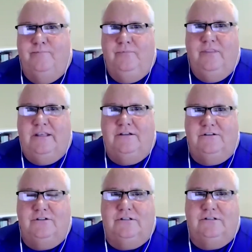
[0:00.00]

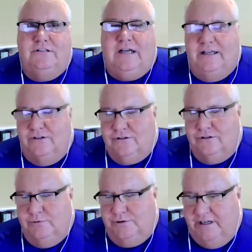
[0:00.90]
I
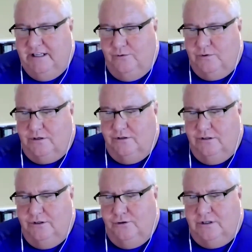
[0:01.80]
also was reading
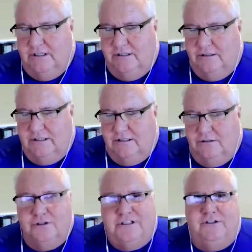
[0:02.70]
where you can
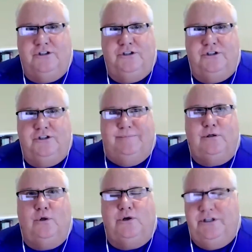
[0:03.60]
look into
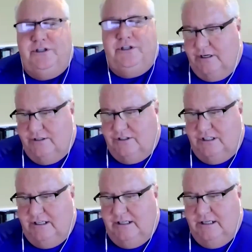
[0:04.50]
your employer
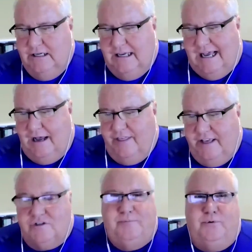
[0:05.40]
and see
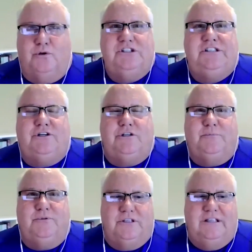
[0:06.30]
how they support
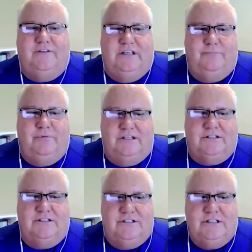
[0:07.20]
charitable
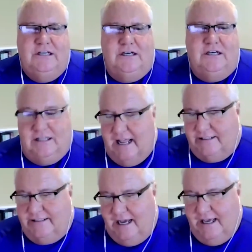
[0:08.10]
giving, because
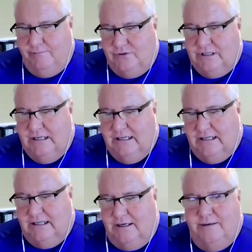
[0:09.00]
a lot of times
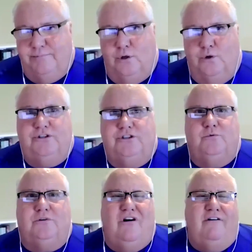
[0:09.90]

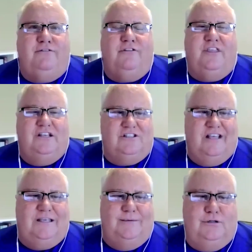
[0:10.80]
employers will offer
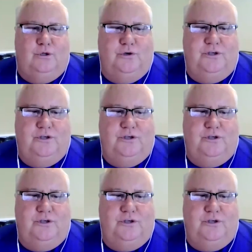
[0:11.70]
things like